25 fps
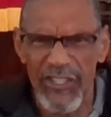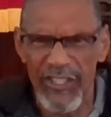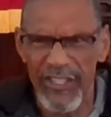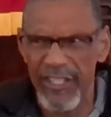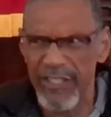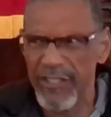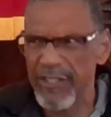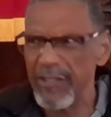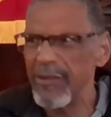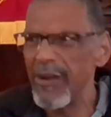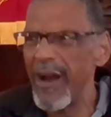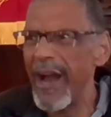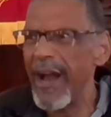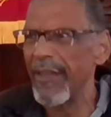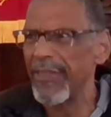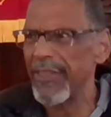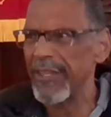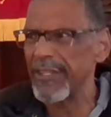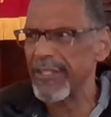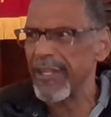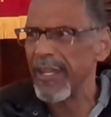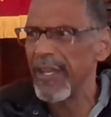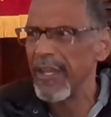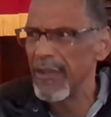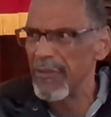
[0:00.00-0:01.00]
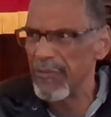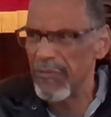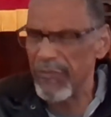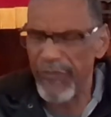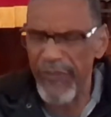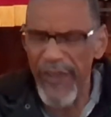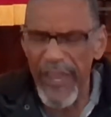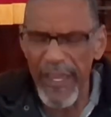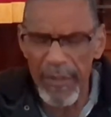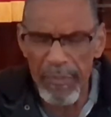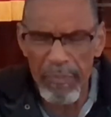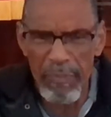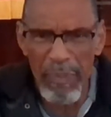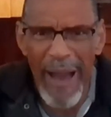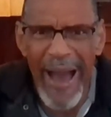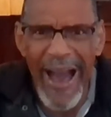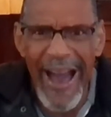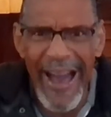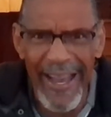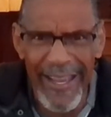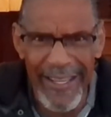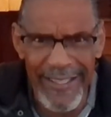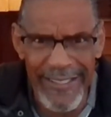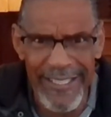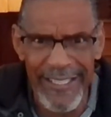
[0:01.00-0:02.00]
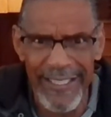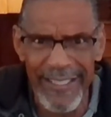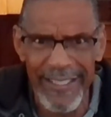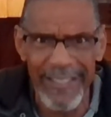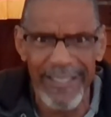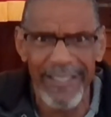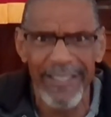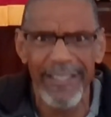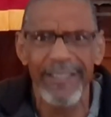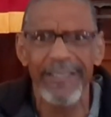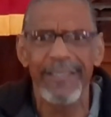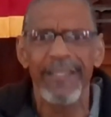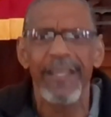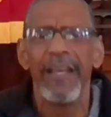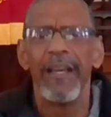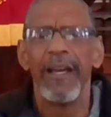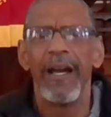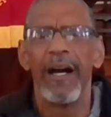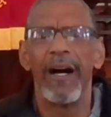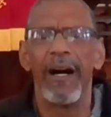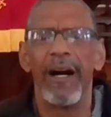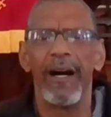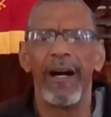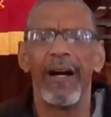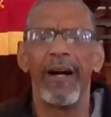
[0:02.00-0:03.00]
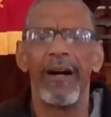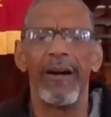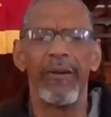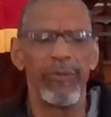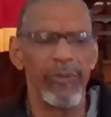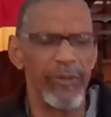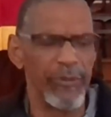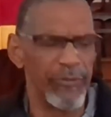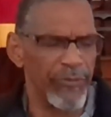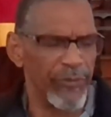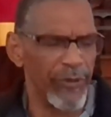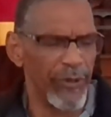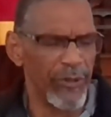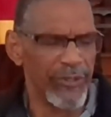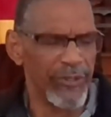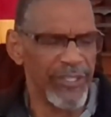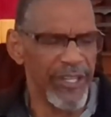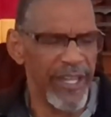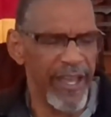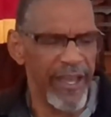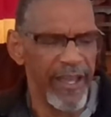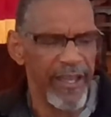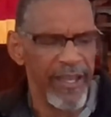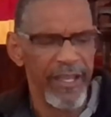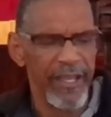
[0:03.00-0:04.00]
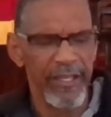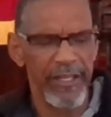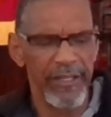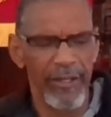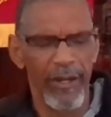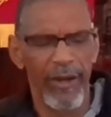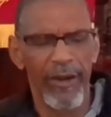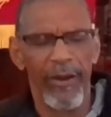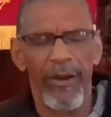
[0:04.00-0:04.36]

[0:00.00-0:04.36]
You know how this fake piety is uh, when folks say, you know,